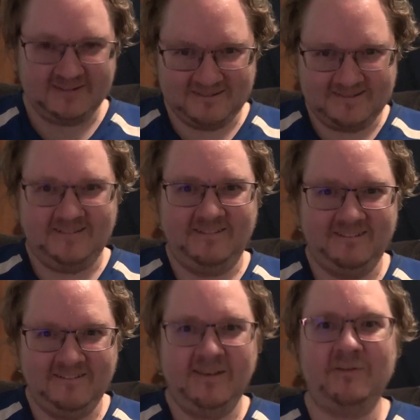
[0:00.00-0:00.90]
are
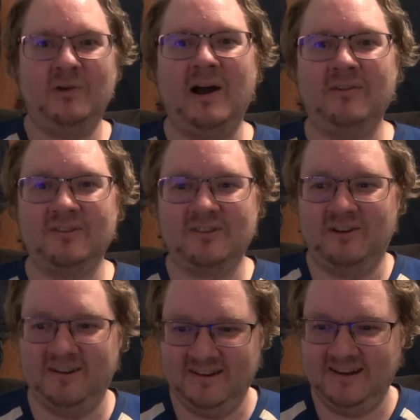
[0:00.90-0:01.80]
starting to level out and
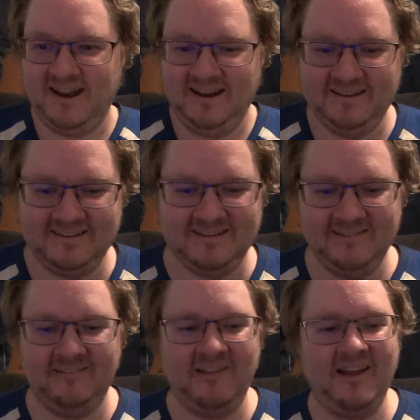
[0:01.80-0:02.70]
starting to get
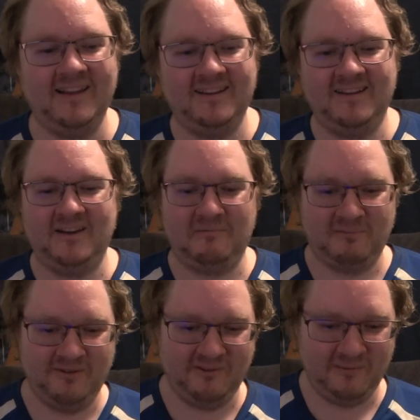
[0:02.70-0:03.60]
into like
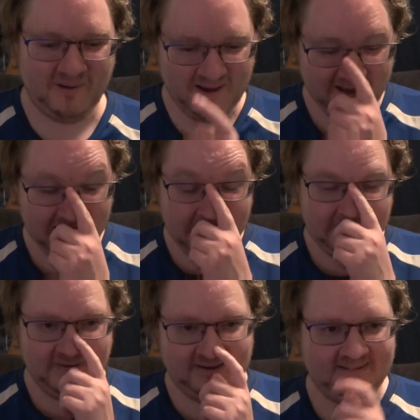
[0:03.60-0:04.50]
rhythm.
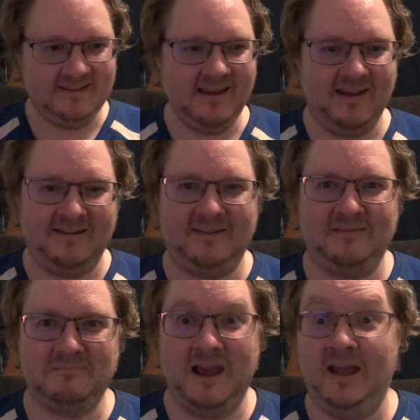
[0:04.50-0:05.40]
Because, yeah, because
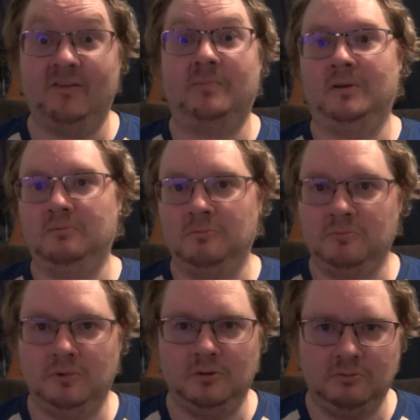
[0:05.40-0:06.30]
it has been.
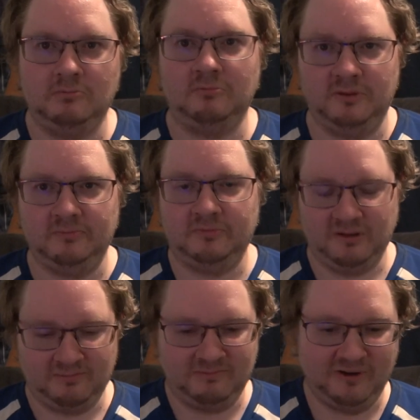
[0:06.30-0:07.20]

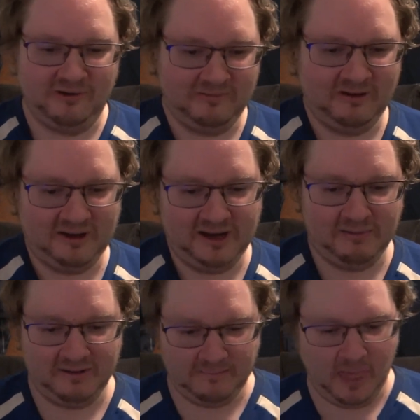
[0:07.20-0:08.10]
Because really, okay,
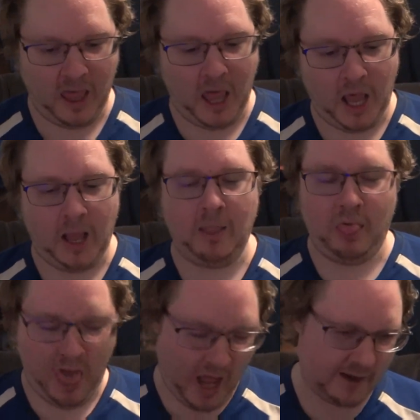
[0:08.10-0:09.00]
anyway, blah, blah, blah,
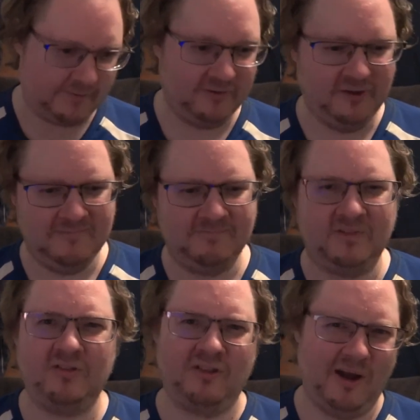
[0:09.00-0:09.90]
blah, blah.
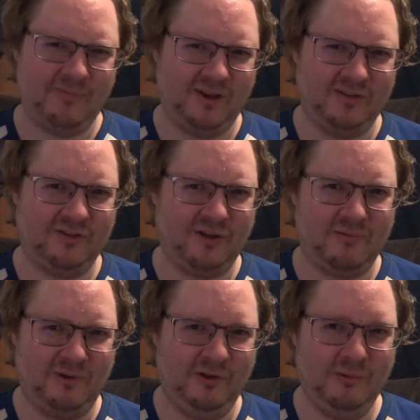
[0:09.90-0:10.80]
Times like this, I
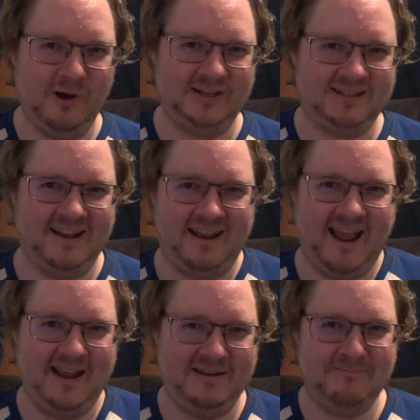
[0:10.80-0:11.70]
really wish that I
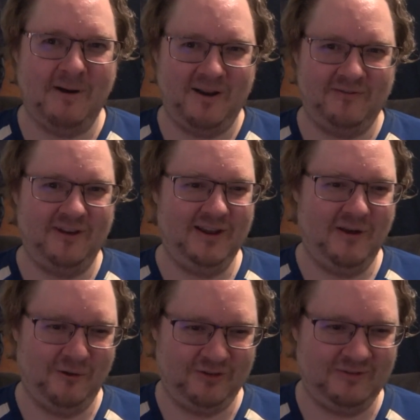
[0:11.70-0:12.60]
edited my
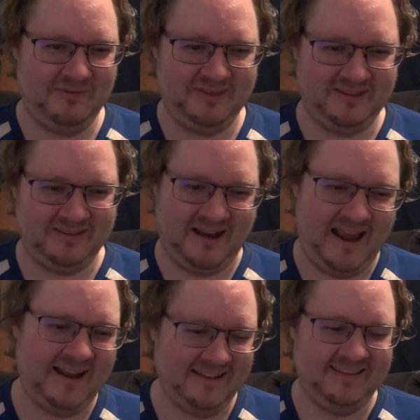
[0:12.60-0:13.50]
videos, that I
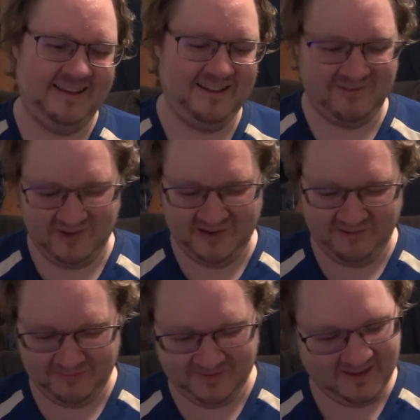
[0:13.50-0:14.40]
edited these
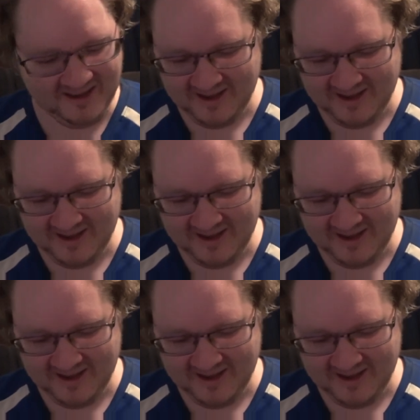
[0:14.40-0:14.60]
videos, but